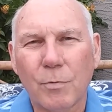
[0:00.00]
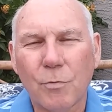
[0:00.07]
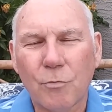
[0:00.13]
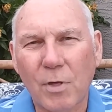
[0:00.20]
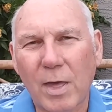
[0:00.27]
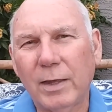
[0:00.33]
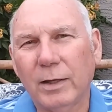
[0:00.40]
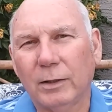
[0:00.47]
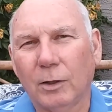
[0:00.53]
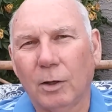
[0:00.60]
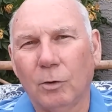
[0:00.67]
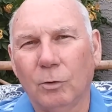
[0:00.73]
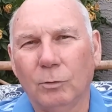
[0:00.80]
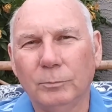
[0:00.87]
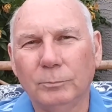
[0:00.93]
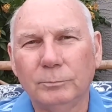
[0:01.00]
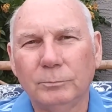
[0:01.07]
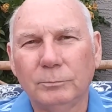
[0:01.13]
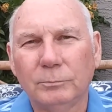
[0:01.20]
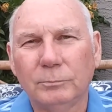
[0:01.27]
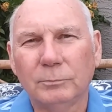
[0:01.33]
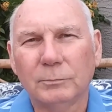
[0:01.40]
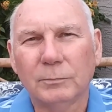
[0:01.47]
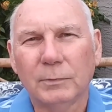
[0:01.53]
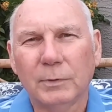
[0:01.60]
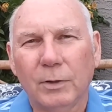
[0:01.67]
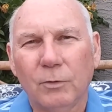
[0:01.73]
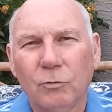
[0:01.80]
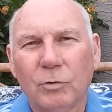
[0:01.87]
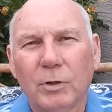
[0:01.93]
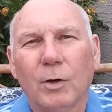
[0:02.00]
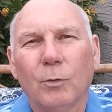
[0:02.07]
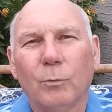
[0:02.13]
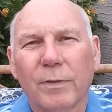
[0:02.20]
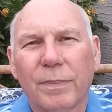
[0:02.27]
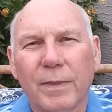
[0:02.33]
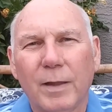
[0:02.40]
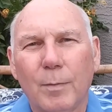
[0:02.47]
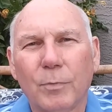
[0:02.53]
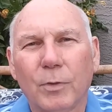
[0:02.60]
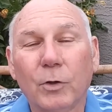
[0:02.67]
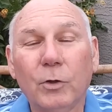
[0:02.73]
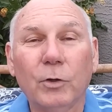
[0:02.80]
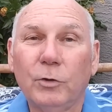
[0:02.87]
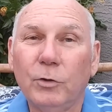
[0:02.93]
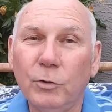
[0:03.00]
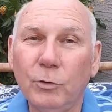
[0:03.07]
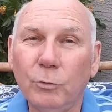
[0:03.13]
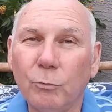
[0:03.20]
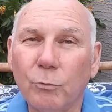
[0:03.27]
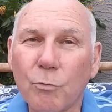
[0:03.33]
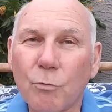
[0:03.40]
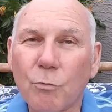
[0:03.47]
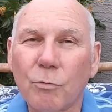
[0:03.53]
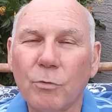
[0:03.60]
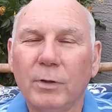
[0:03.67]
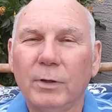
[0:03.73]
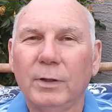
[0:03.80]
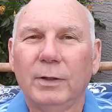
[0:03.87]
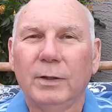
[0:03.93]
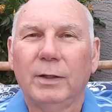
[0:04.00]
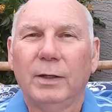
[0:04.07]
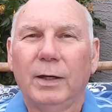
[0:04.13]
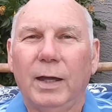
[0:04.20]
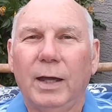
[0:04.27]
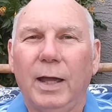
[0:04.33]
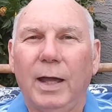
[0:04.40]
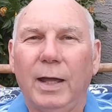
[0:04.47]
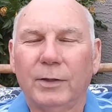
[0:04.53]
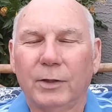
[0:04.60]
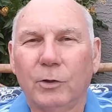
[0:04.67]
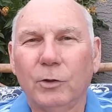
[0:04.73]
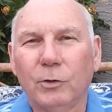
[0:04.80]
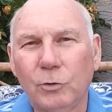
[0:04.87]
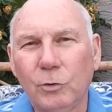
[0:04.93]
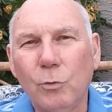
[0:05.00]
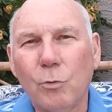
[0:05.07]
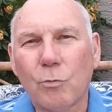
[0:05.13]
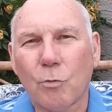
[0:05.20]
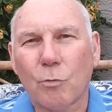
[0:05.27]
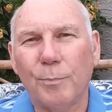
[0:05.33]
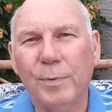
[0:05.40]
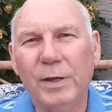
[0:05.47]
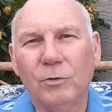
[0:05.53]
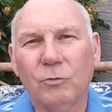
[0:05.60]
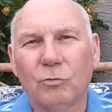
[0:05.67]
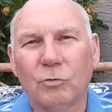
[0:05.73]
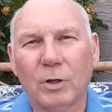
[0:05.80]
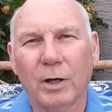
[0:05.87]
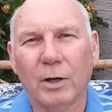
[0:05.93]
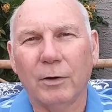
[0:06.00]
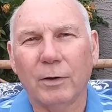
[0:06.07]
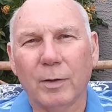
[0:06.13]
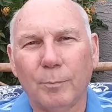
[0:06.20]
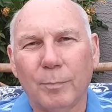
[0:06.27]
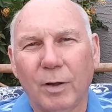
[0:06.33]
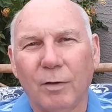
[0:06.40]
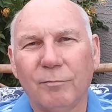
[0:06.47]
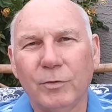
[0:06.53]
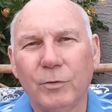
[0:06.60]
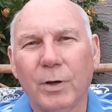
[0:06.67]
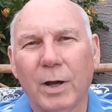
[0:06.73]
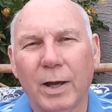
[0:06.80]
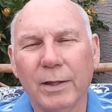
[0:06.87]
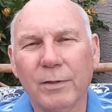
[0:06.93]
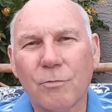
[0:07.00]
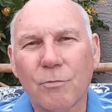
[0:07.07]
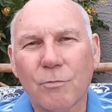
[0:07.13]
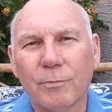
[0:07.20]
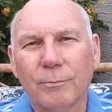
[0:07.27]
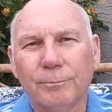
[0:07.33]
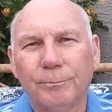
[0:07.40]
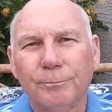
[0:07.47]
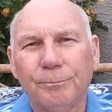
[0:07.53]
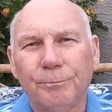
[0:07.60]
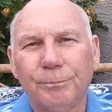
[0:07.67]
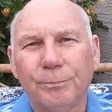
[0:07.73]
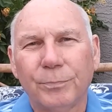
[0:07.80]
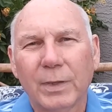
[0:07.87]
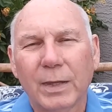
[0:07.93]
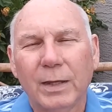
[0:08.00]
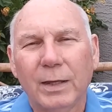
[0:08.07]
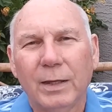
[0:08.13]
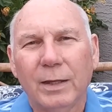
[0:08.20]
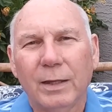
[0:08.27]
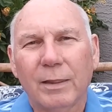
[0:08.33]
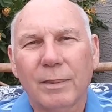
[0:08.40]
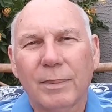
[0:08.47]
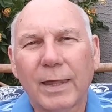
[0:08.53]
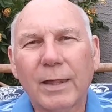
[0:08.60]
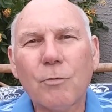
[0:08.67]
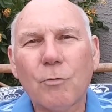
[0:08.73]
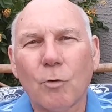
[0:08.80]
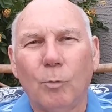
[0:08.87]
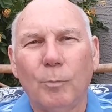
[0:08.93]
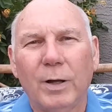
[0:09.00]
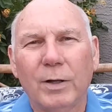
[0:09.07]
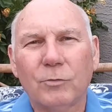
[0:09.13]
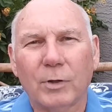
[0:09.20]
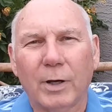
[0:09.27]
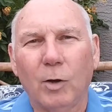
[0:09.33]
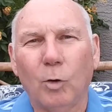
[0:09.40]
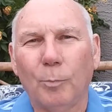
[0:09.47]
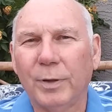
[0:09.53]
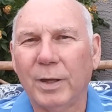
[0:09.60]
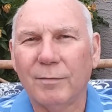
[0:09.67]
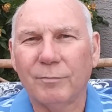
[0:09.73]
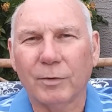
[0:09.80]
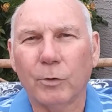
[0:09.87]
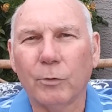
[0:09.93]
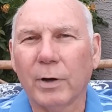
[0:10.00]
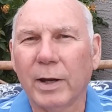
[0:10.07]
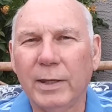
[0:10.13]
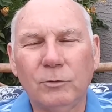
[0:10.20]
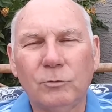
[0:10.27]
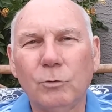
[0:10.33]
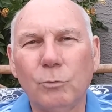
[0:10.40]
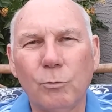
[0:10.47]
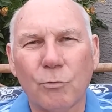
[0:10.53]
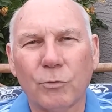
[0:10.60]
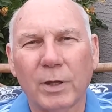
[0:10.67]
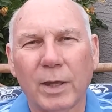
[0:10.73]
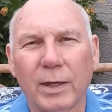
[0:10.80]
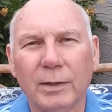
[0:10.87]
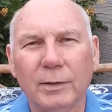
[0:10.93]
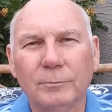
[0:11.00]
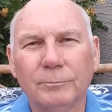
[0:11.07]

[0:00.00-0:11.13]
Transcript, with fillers: Say hello. Share with them the good news and the good news is being shared at Bellevue Heights. Thanks so much, and I hope you have a great Tuesday.